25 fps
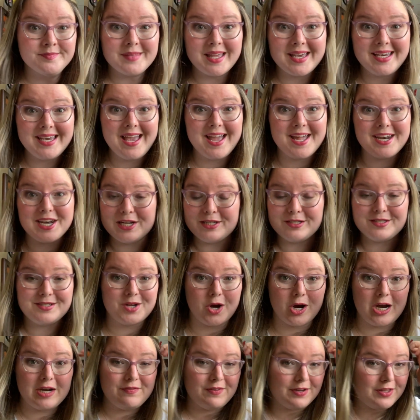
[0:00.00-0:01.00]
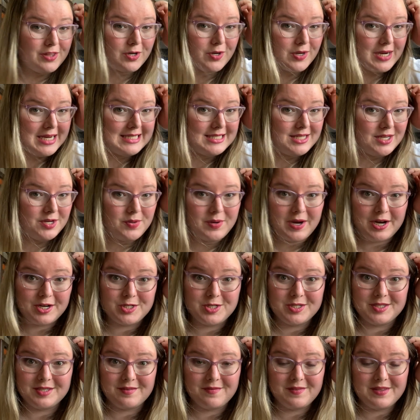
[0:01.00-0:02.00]
Again, sorry for the crazy
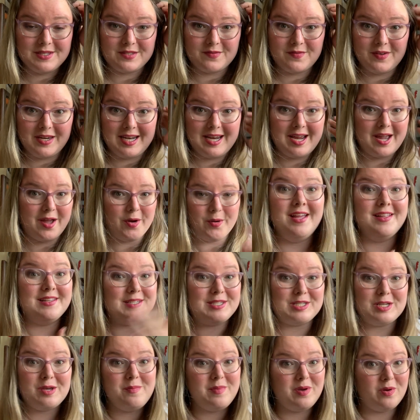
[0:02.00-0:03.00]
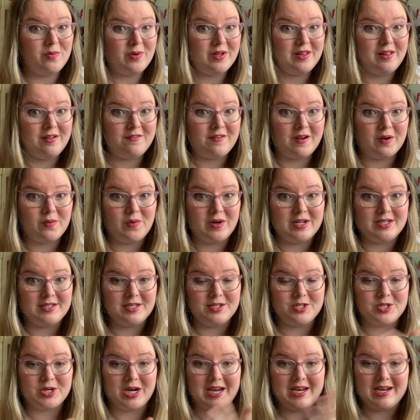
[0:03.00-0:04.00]
directions of this video. This is gonna be a really fun one to
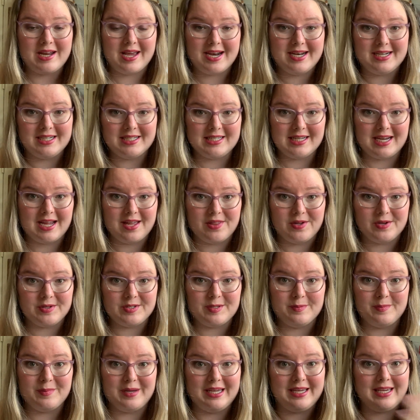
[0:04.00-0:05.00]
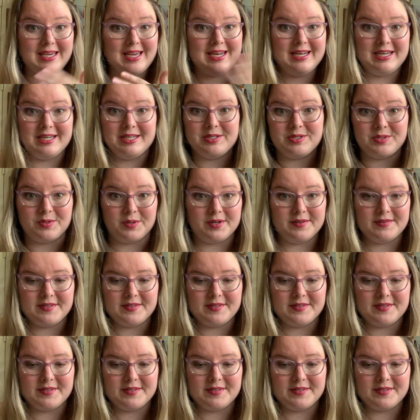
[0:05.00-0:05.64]
try and edit together to make any sort of